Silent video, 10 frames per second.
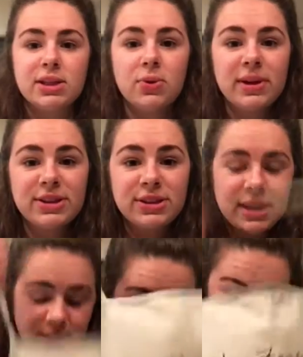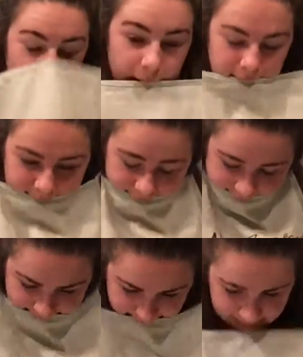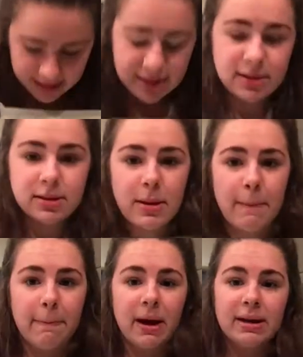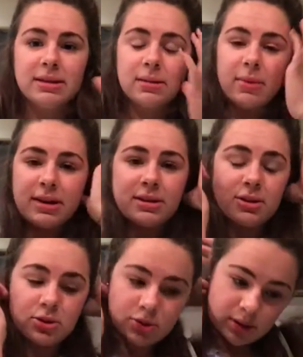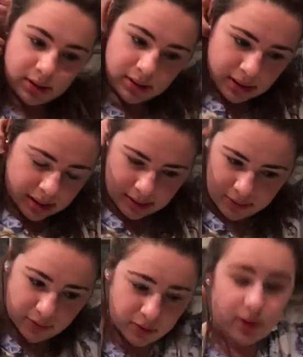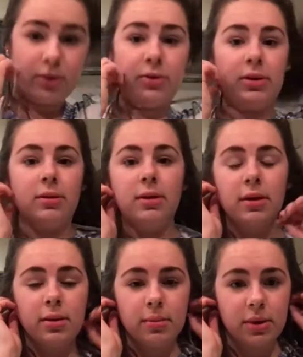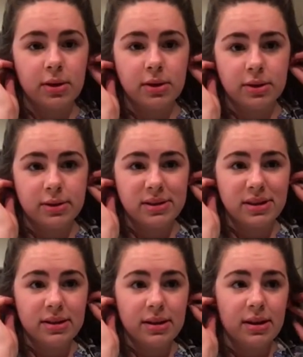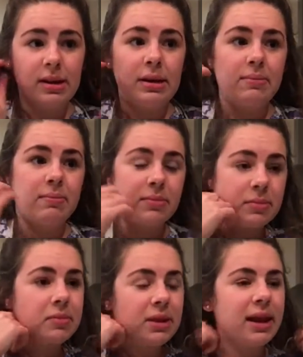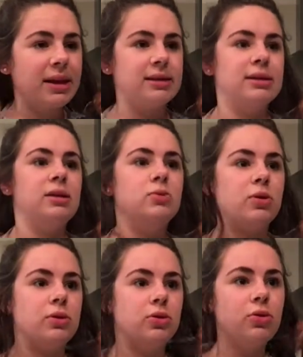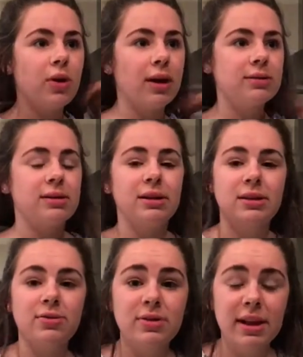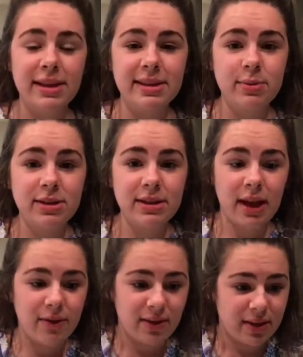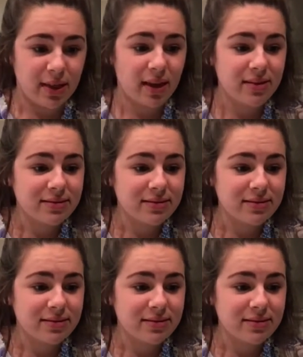So I just had to pop out and buy some icing sugar and food colouring because, like I said, we're in a new house and I didn't realise that we didn't have anything.